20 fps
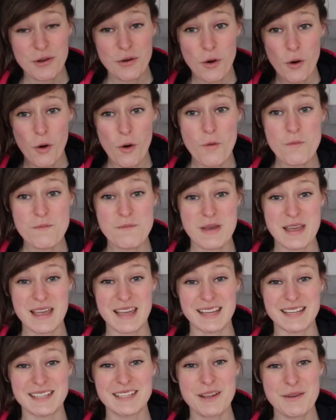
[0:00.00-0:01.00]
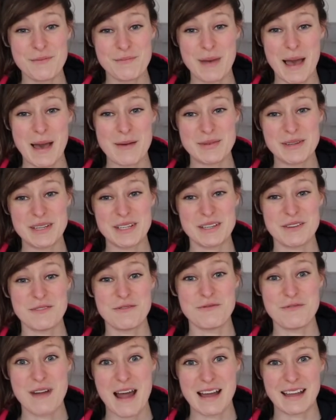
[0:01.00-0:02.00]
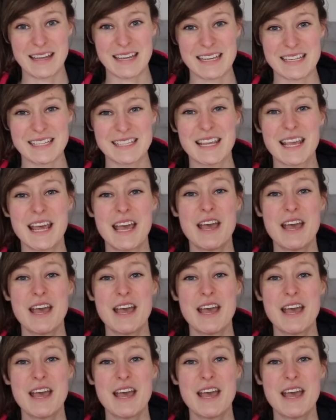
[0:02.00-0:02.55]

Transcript: homemade badminton rackets.